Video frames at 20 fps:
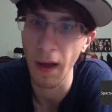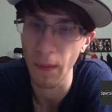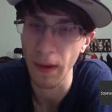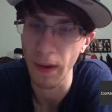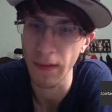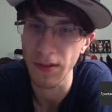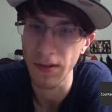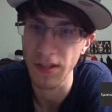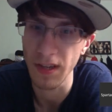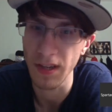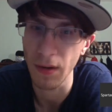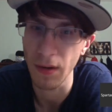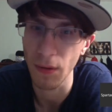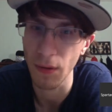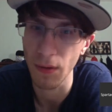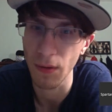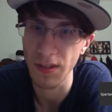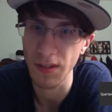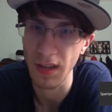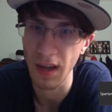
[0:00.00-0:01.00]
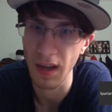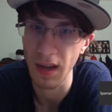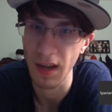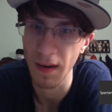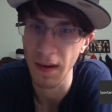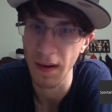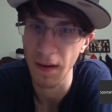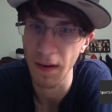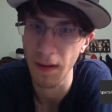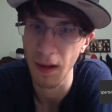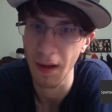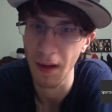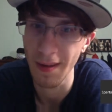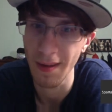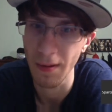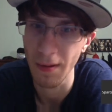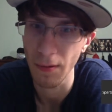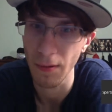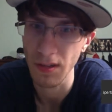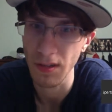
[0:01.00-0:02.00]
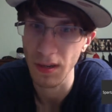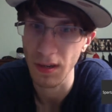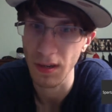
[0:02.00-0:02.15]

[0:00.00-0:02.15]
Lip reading: we have singles. Then I think was it?